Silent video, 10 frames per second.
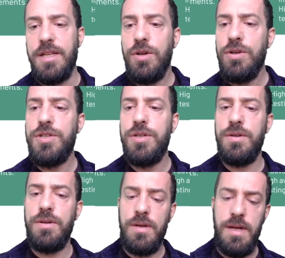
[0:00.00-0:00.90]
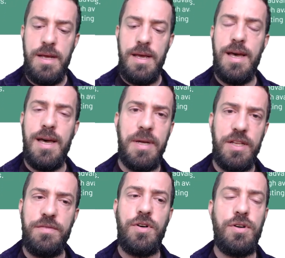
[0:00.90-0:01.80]
solution. But
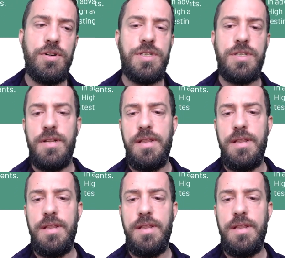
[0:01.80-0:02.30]
of course,